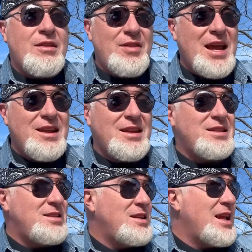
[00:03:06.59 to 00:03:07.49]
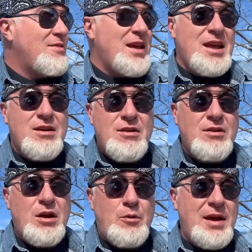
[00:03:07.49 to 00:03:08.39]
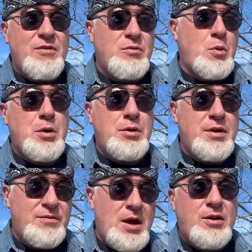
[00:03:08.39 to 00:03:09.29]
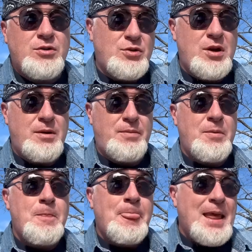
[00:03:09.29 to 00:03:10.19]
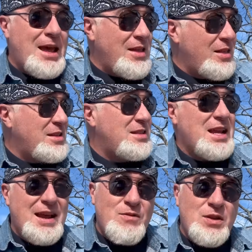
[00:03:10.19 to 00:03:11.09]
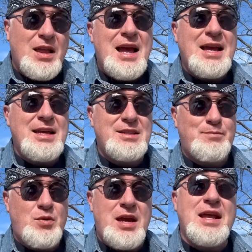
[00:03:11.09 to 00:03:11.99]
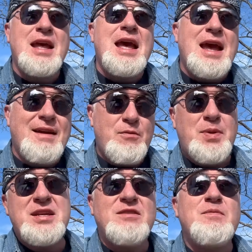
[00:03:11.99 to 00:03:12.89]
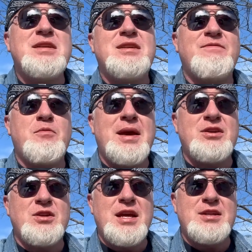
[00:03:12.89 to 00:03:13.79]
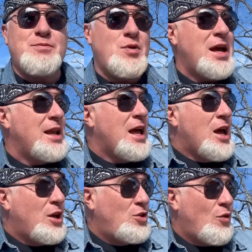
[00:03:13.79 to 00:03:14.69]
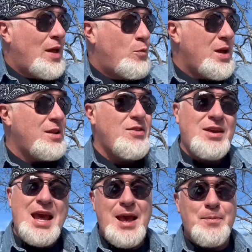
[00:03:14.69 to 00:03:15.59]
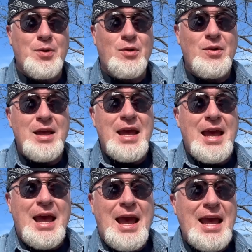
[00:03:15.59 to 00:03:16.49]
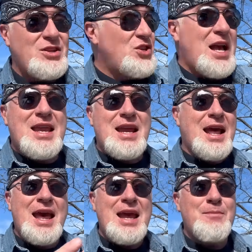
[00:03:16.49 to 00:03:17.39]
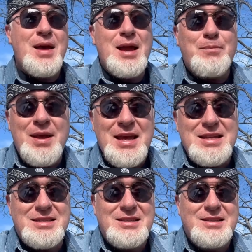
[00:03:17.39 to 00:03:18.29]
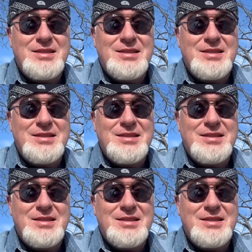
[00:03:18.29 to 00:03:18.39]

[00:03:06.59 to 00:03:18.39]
They listened and they hung on every word of Donald Trump, and they listened to every lie he spread, every piece of misinformation he spread, until they went to the Capitol and chanted, "Hang Mike Pence."